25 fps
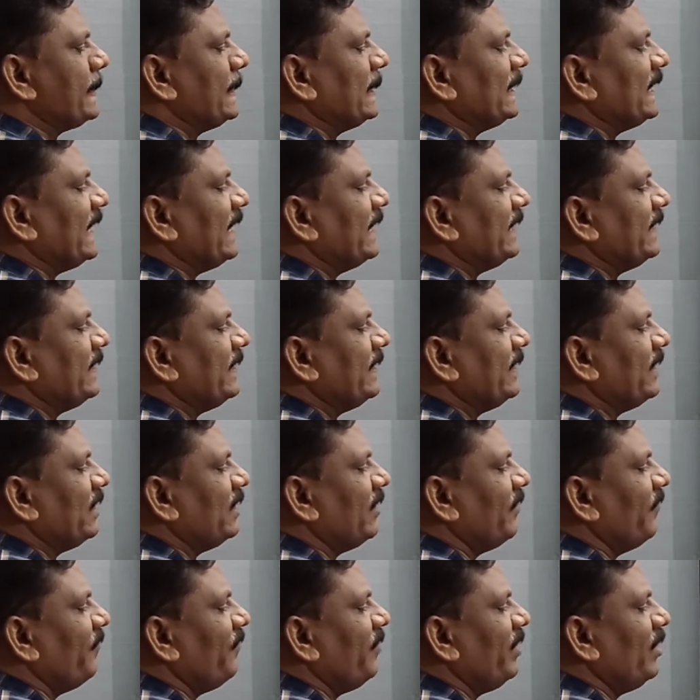and
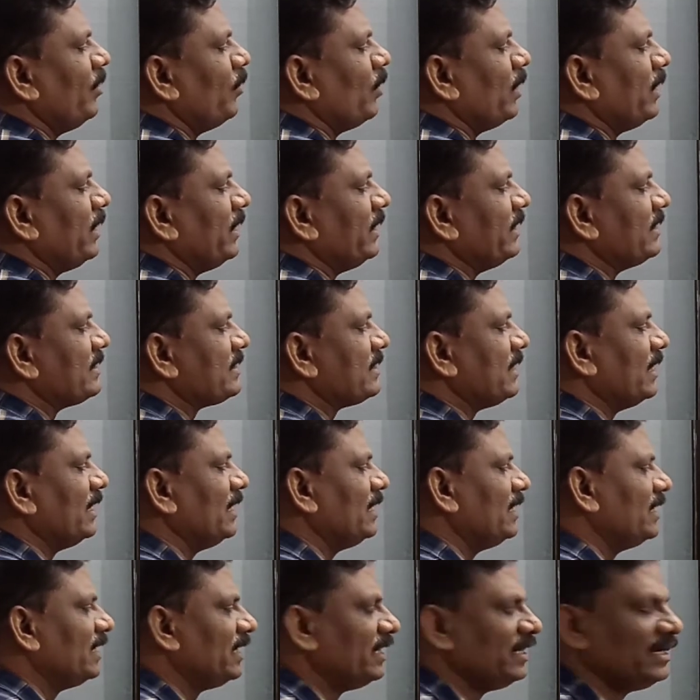V one is
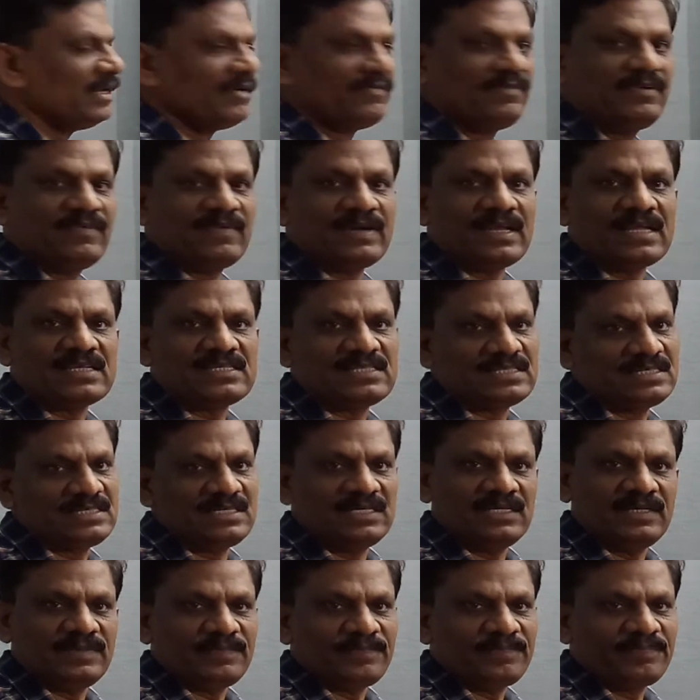the drift
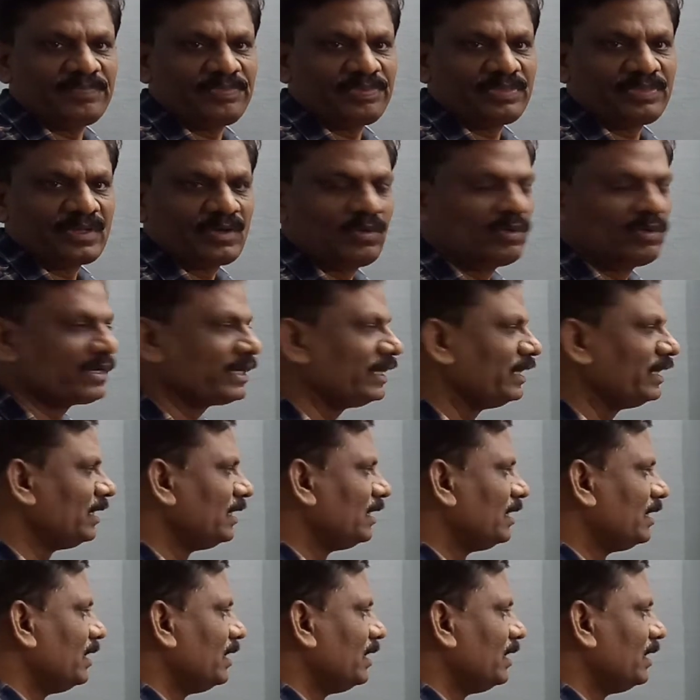velocity. Okay,